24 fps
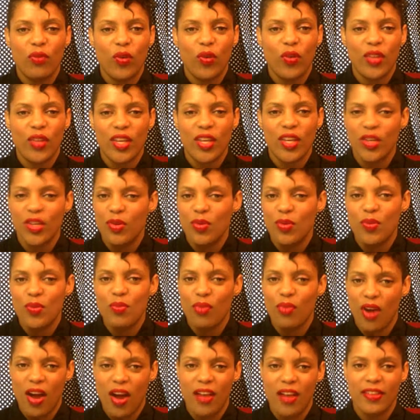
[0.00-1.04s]
that you
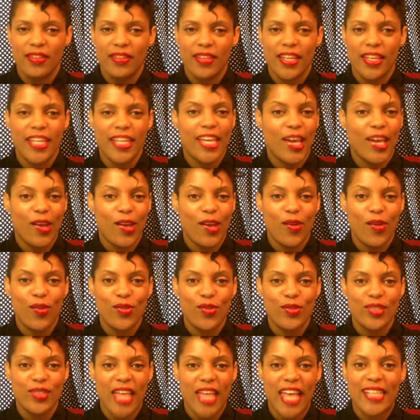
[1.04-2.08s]
brought
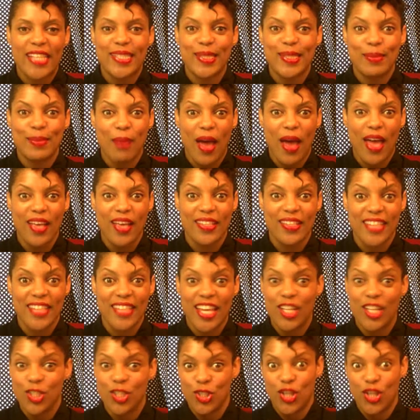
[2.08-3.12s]
giggles and smiles and
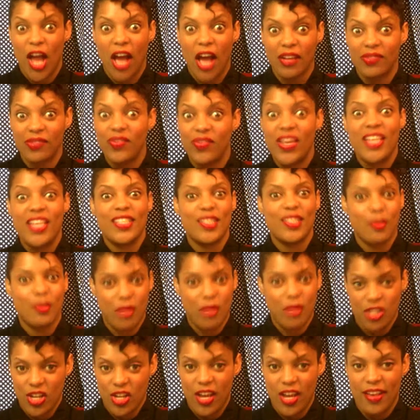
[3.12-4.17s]
a shocked face to my
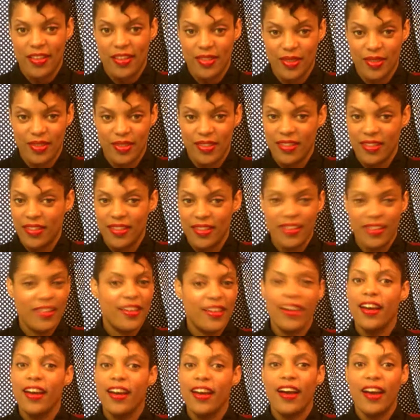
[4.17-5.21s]
child.
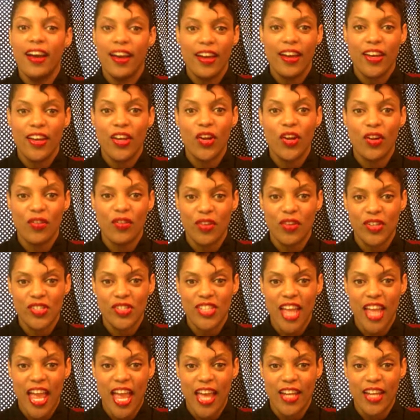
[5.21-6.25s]
You don't even
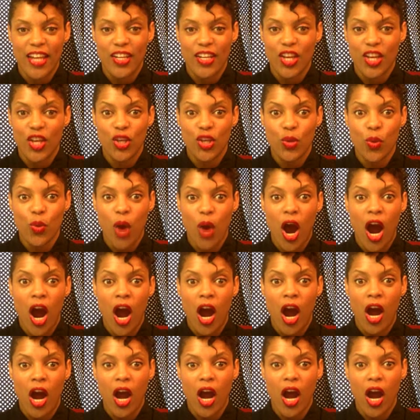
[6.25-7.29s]
understand. You
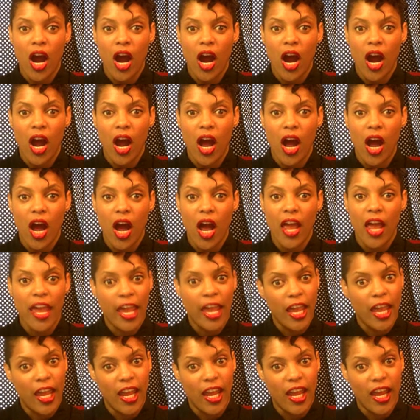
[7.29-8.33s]
are
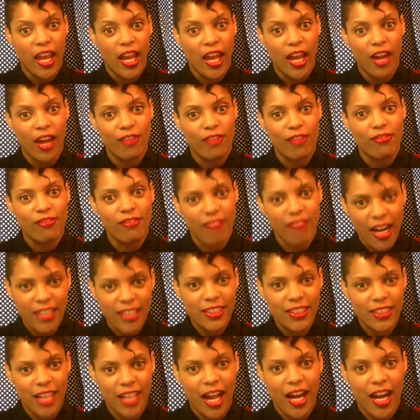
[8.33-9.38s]
a rock
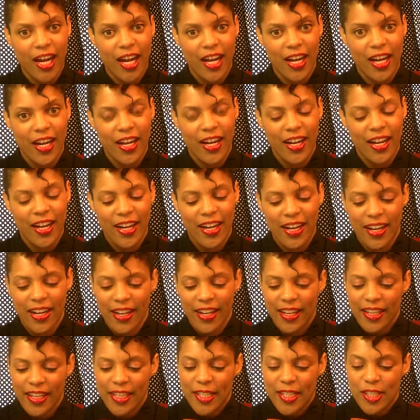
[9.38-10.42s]
star.
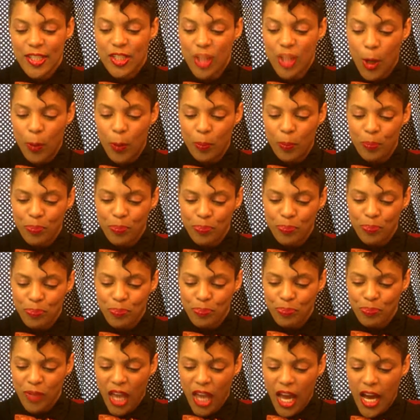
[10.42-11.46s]
So,
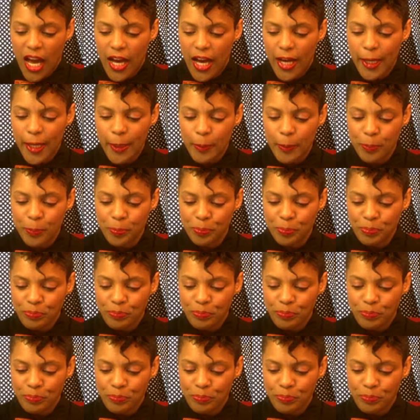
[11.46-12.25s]
we're